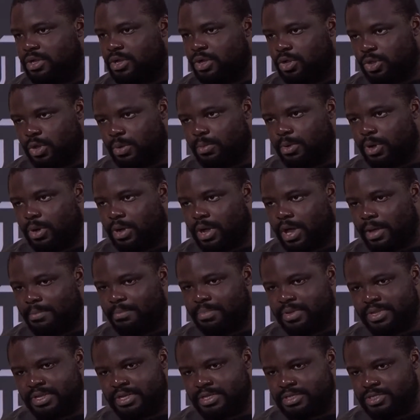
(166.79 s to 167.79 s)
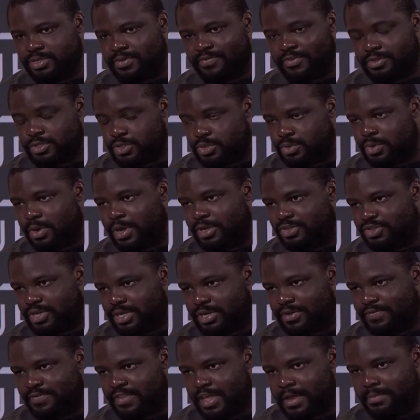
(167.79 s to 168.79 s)
global companies, over 200
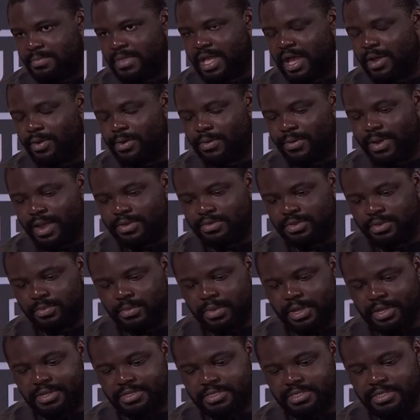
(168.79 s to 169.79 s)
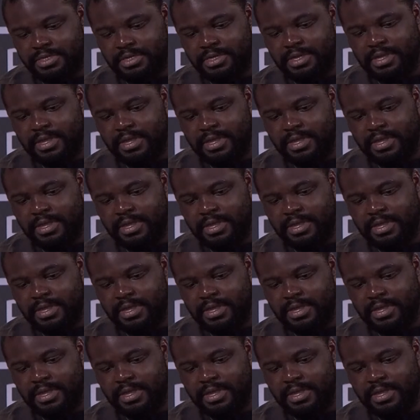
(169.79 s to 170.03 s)
of them now around the world.